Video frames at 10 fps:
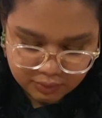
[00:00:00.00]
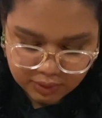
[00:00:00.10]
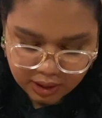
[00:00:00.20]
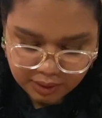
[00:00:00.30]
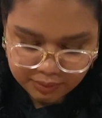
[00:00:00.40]

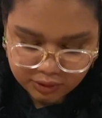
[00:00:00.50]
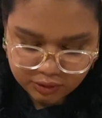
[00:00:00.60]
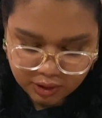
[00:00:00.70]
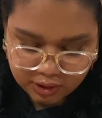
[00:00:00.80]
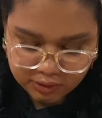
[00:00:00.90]
I'm just
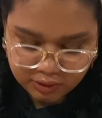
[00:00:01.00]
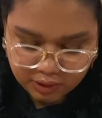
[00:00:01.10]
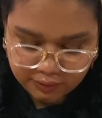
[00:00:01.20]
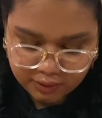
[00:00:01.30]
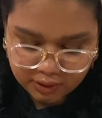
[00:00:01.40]
trying to
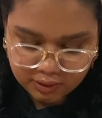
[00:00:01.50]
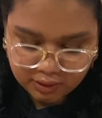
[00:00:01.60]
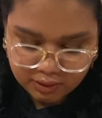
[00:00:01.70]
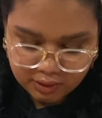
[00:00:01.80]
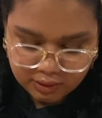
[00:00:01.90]

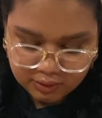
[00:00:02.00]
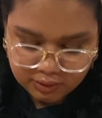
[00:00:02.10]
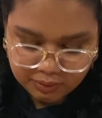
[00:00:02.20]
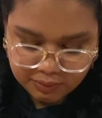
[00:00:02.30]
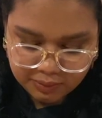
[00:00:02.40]
soften
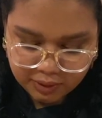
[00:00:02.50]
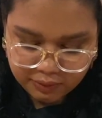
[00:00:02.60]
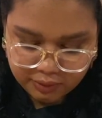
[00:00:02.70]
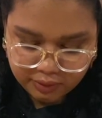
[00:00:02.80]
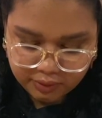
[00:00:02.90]
some of my
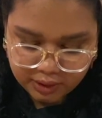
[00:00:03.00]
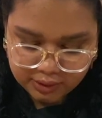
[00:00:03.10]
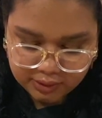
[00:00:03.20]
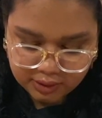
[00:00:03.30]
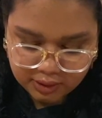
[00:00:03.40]
royal
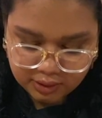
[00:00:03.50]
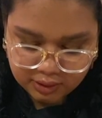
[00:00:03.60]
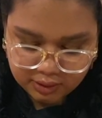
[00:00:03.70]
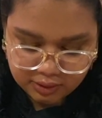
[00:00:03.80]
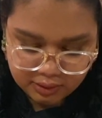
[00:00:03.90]
icing.